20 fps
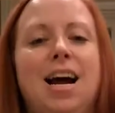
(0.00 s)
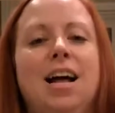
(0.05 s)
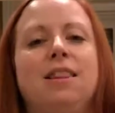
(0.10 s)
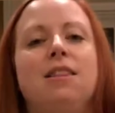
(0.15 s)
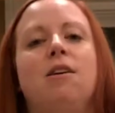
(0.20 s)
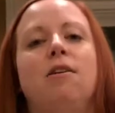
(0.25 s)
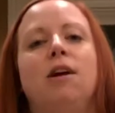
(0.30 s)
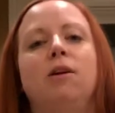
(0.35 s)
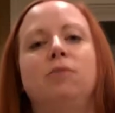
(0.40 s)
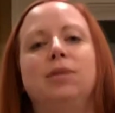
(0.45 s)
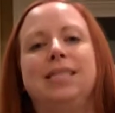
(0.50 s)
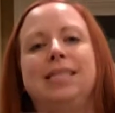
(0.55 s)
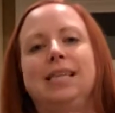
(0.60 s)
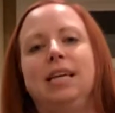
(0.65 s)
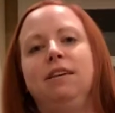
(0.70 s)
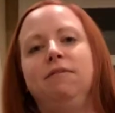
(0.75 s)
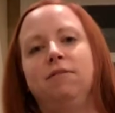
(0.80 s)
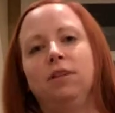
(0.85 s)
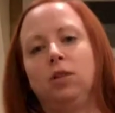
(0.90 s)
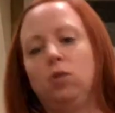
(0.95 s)
thought I was
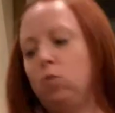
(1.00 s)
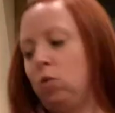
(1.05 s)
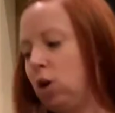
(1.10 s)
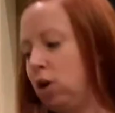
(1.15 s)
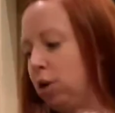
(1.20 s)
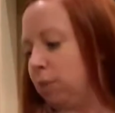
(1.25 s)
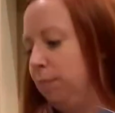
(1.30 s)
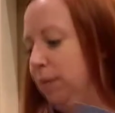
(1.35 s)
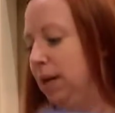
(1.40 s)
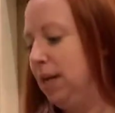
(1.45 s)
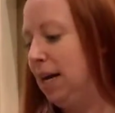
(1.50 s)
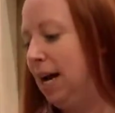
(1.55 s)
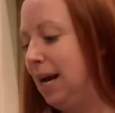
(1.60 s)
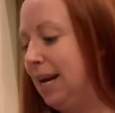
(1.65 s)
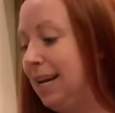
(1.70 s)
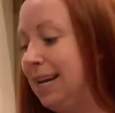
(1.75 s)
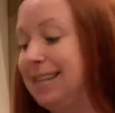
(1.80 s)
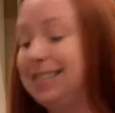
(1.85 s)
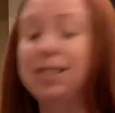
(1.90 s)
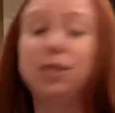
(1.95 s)
safe in the water, but I
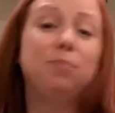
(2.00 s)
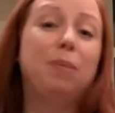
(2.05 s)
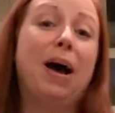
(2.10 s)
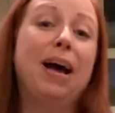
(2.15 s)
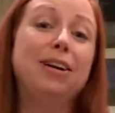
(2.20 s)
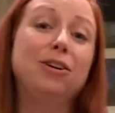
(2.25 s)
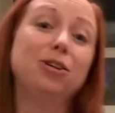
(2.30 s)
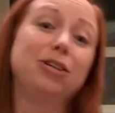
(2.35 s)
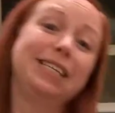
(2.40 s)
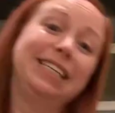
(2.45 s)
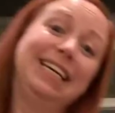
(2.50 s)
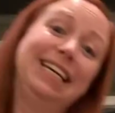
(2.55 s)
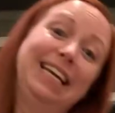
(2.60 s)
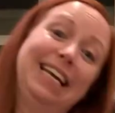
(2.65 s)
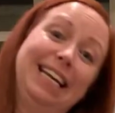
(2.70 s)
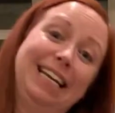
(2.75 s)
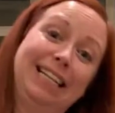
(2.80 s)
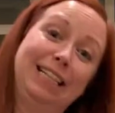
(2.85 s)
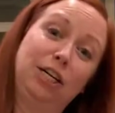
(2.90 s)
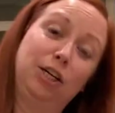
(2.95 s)
guess spiders can
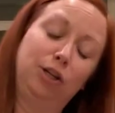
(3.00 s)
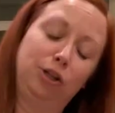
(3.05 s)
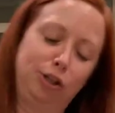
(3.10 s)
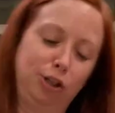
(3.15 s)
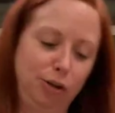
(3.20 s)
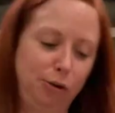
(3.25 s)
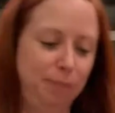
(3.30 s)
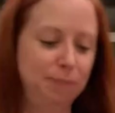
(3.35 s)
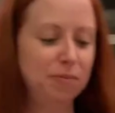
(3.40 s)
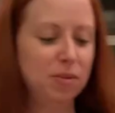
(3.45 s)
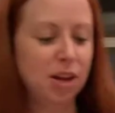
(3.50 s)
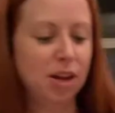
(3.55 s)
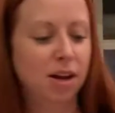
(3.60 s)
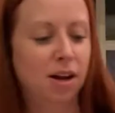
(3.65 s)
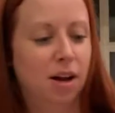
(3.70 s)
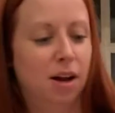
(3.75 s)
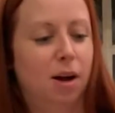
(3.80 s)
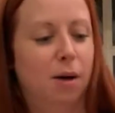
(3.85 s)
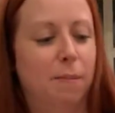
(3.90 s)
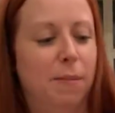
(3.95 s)
get in there too.
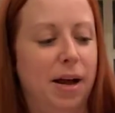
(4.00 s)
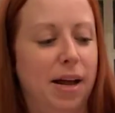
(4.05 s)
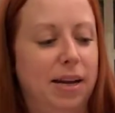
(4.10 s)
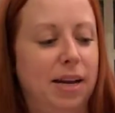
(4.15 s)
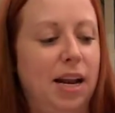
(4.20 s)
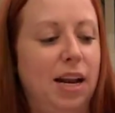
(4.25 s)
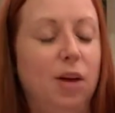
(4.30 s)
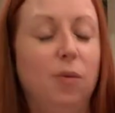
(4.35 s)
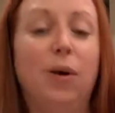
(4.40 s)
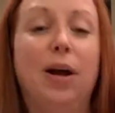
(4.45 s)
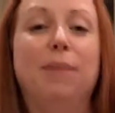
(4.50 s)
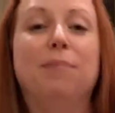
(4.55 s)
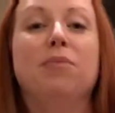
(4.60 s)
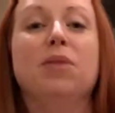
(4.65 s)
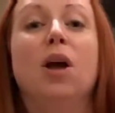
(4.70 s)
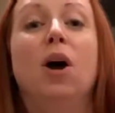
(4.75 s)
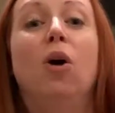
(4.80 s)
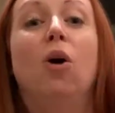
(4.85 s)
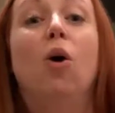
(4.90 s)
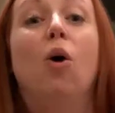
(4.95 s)
But anyway,
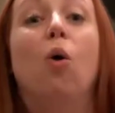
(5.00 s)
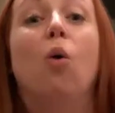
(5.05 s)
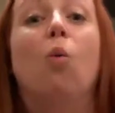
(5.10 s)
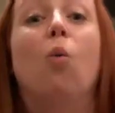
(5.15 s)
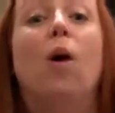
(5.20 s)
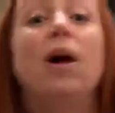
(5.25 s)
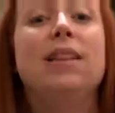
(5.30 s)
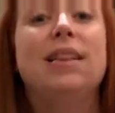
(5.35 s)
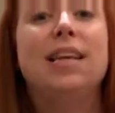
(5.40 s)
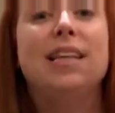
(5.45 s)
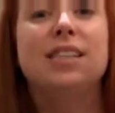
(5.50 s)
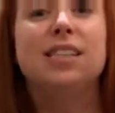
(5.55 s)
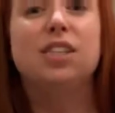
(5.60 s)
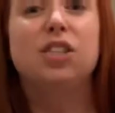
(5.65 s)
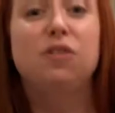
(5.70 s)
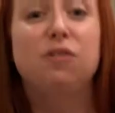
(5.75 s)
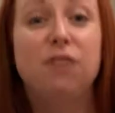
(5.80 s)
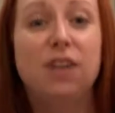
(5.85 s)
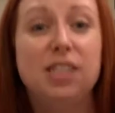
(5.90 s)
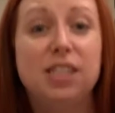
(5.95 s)
one thing
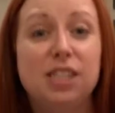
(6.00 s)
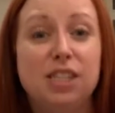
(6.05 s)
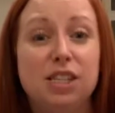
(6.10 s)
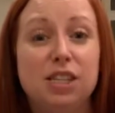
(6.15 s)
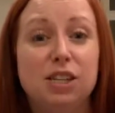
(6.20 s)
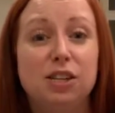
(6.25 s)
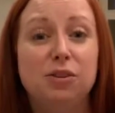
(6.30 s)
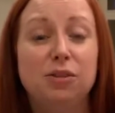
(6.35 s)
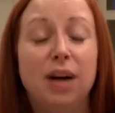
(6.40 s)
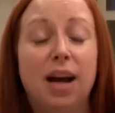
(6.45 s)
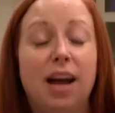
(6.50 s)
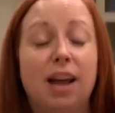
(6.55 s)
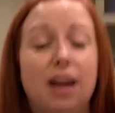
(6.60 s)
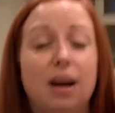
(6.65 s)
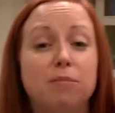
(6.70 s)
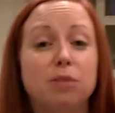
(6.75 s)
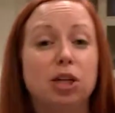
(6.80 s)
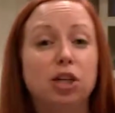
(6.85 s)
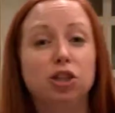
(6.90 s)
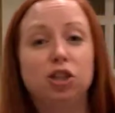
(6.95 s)
that's fun to do, and
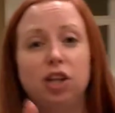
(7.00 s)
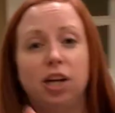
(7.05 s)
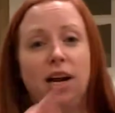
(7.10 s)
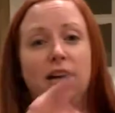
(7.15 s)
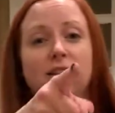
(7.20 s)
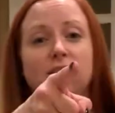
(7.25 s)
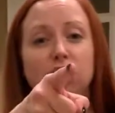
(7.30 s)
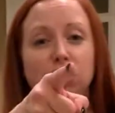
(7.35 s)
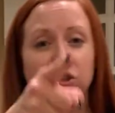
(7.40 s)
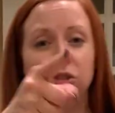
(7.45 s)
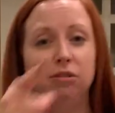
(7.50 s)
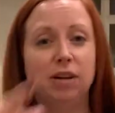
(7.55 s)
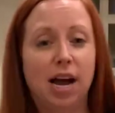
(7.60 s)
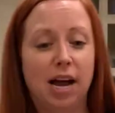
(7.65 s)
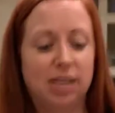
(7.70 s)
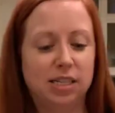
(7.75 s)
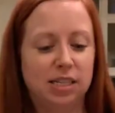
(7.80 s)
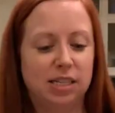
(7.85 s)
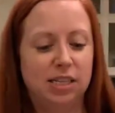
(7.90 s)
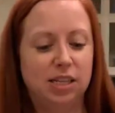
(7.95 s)
I'm going to challenge you
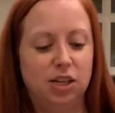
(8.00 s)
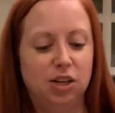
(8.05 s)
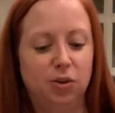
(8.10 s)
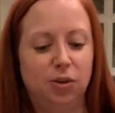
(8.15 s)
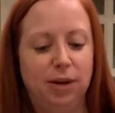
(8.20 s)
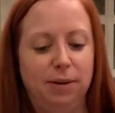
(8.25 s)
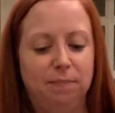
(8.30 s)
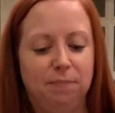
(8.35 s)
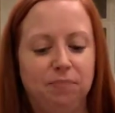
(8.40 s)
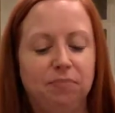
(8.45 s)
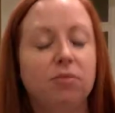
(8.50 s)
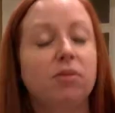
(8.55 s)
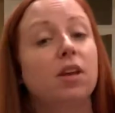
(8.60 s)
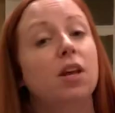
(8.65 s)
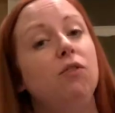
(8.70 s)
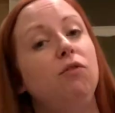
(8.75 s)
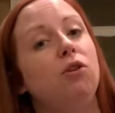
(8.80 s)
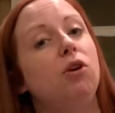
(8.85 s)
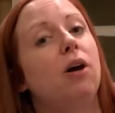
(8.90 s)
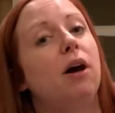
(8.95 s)
guys to do it
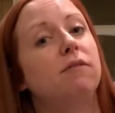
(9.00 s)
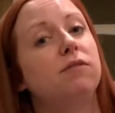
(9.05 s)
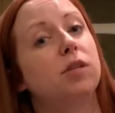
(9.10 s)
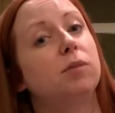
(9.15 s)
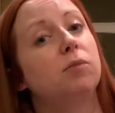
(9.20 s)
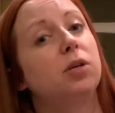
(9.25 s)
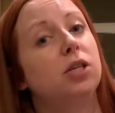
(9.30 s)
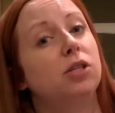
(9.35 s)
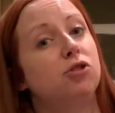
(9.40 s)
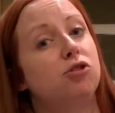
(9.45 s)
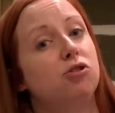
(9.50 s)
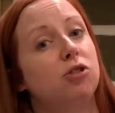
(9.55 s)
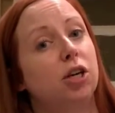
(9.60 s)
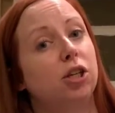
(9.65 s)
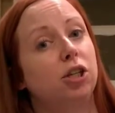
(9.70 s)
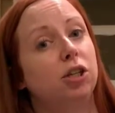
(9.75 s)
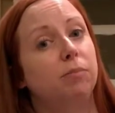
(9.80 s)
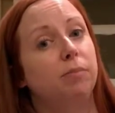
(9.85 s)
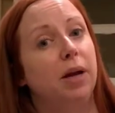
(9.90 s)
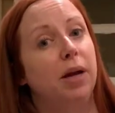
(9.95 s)
if you have some
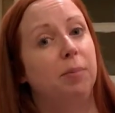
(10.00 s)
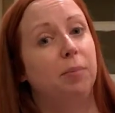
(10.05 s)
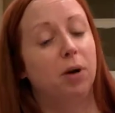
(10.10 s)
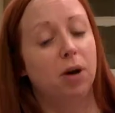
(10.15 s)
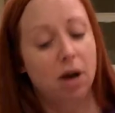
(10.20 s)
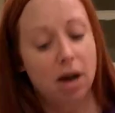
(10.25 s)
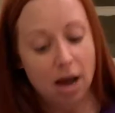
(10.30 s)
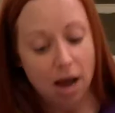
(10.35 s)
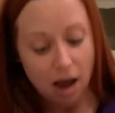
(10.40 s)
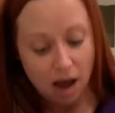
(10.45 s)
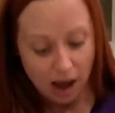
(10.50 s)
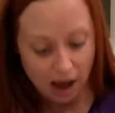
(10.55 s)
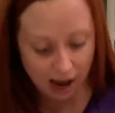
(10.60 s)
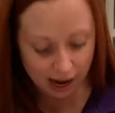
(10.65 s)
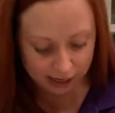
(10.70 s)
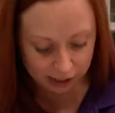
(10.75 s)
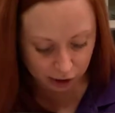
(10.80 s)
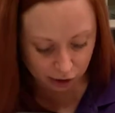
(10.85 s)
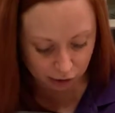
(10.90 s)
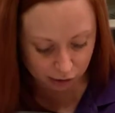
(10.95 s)
construction paper.
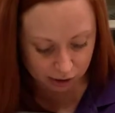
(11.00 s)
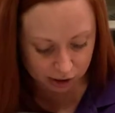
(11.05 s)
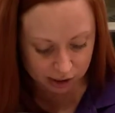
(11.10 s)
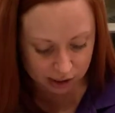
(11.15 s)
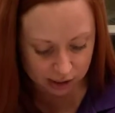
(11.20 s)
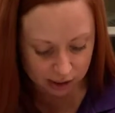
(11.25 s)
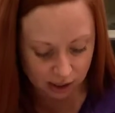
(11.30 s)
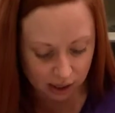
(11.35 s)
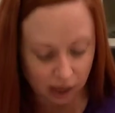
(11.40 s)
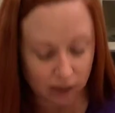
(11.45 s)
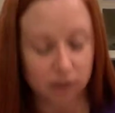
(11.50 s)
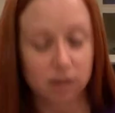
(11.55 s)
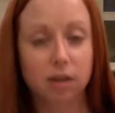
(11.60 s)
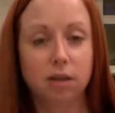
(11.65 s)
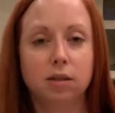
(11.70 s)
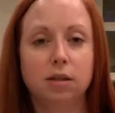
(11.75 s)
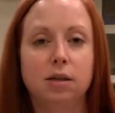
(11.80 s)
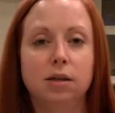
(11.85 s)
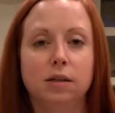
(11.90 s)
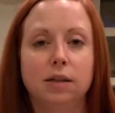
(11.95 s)
I used a
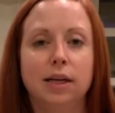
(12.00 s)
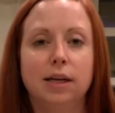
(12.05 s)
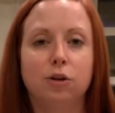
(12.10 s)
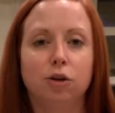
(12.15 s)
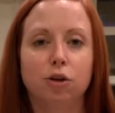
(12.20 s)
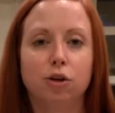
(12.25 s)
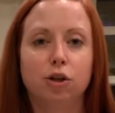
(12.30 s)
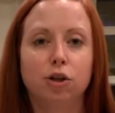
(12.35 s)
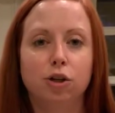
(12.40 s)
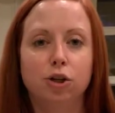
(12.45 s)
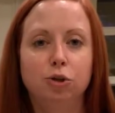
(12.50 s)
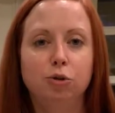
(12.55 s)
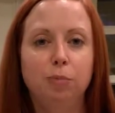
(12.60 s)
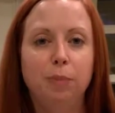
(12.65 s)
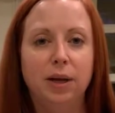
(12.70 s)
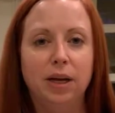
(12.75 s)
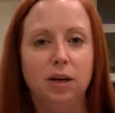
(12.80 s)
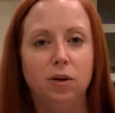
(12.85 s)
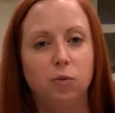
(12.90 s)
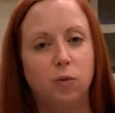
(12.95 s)
little glitter glue
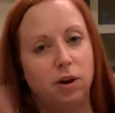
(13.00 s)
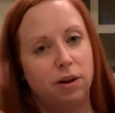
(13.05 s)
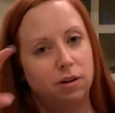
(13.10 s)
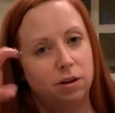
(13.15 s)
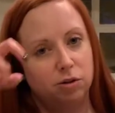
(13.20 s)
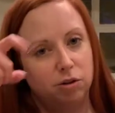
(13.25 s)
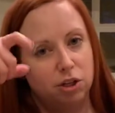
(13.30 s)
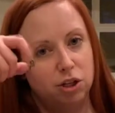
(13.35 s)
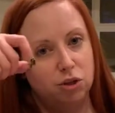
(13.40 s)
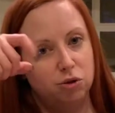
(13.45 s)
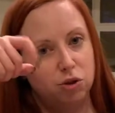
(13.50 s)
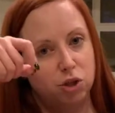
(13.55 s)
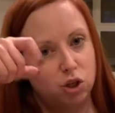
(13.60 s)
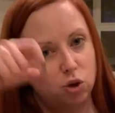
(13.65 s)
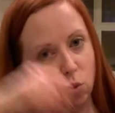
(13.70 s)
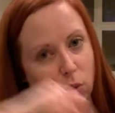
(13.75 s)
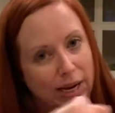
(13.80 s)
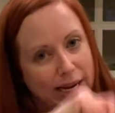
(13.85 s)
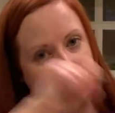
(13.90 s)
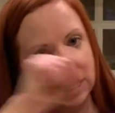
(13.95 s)
pen, one of those that you
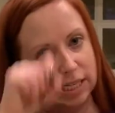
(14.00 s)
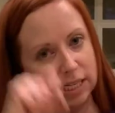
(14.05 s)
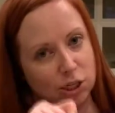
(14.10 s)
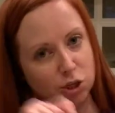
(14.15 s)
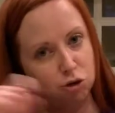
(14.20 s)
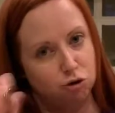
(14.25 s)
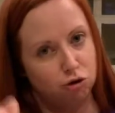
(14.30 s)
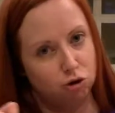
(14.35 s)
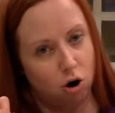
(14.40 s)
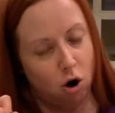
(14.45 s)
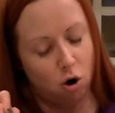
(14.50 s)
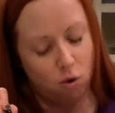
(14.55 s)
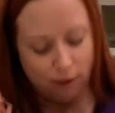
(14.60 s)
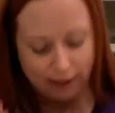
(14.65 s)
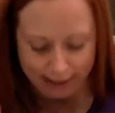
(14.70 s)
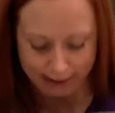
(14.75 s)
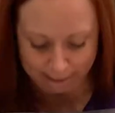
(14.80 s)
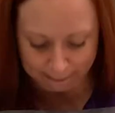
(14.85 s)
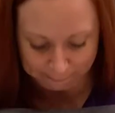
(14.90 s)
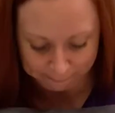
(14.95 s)
squeeze as you draw with
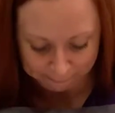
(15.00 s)
it,